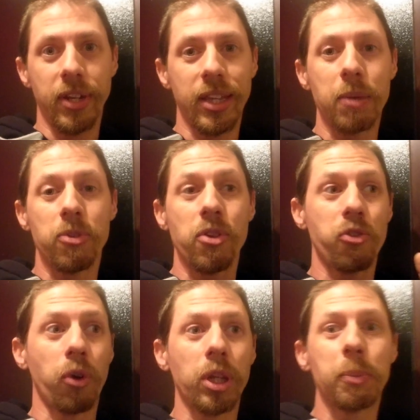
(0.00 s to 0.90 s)
Yeah, the
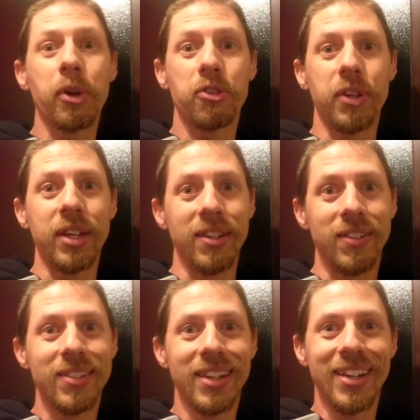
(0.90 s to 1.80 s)
stronger the person
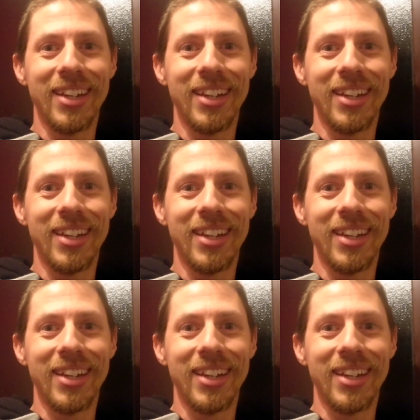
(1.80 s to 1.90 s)
is